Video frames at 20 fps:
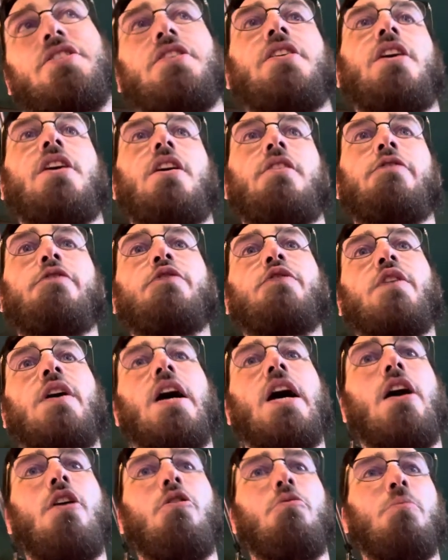enough
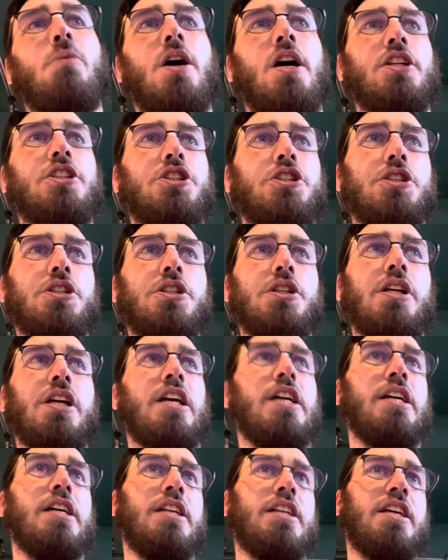how much
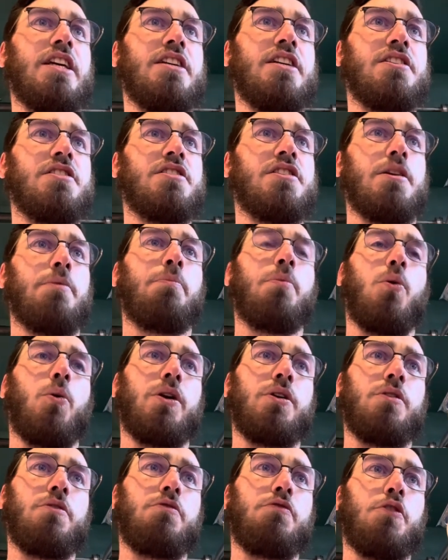it is
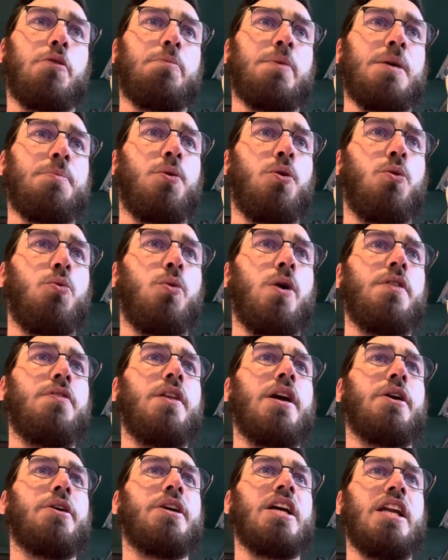important for people when
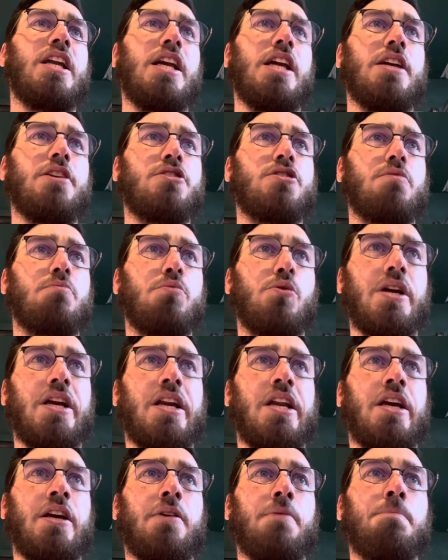they're getting into
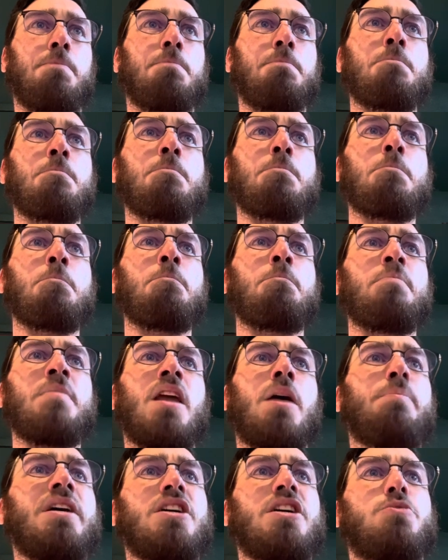breeding,
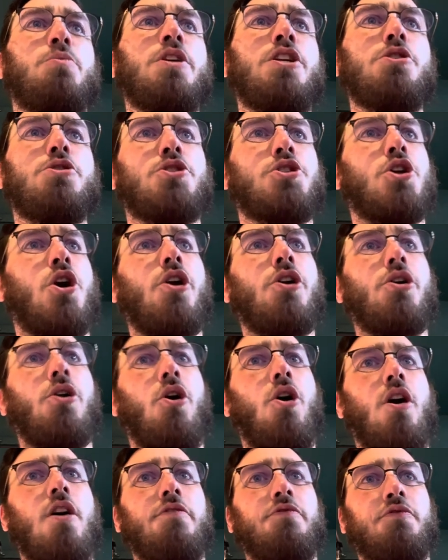because when you start
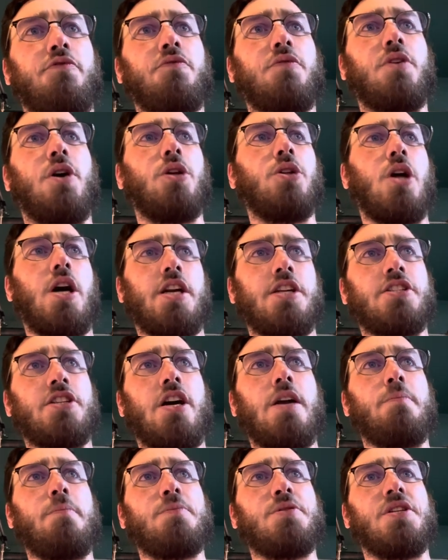off, a lot of
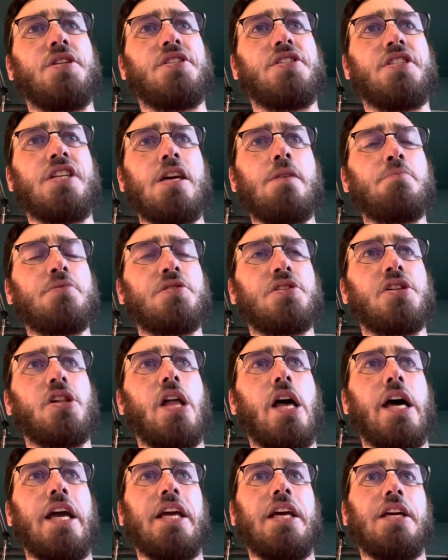times it seems
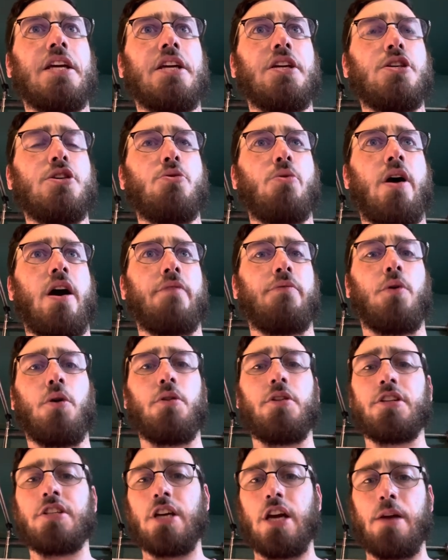like you have all
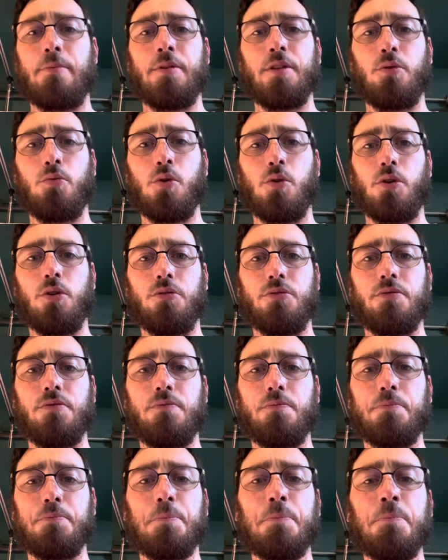the time in the world.
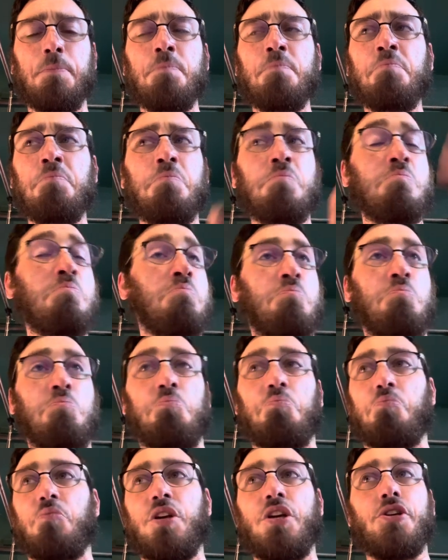
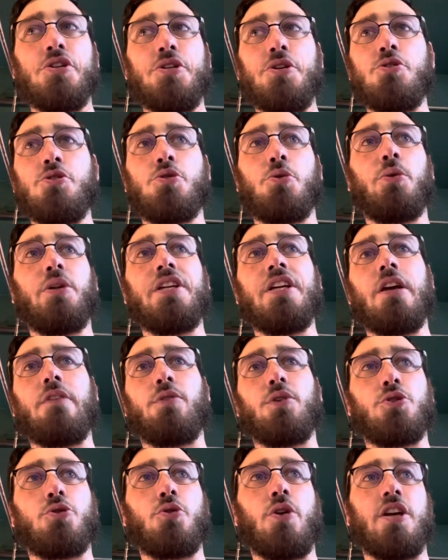You're usually never
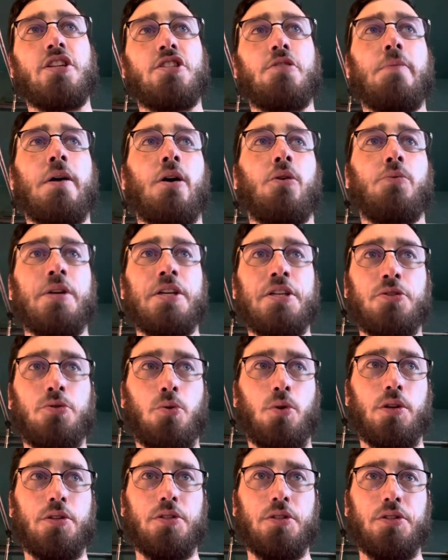stressed about
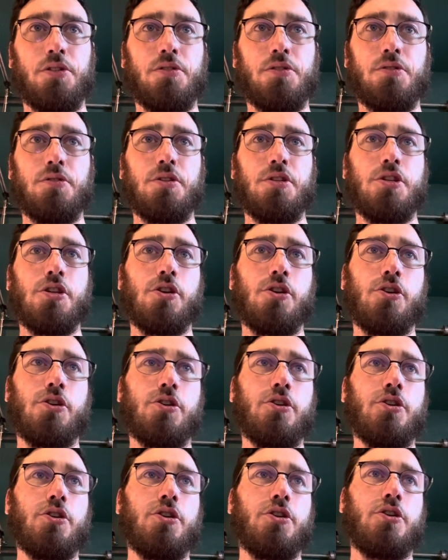resources.
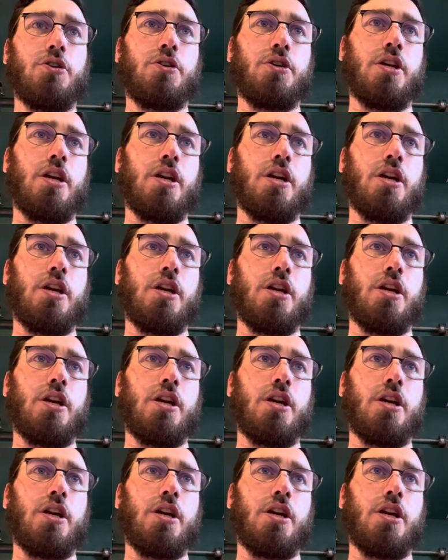You're